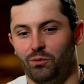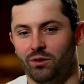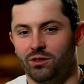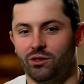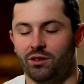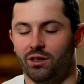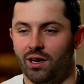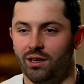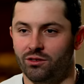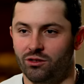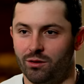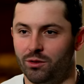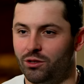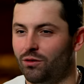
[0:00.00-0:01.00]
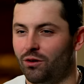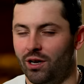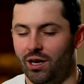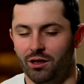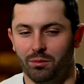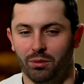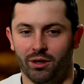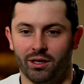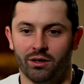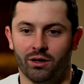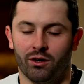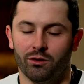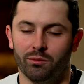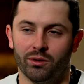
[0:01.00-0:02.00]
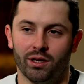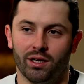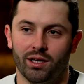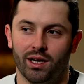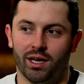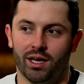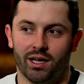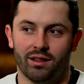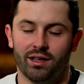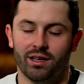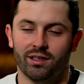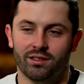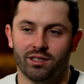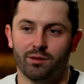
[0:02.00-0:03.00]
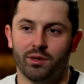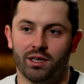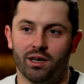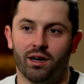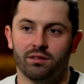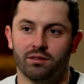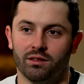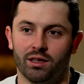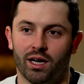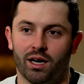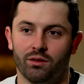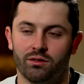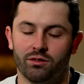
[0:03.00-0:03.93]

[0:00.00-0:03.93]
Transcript: once you're at the line of scrimmage, you've already had the play called, but I think it's going to be constantly loud.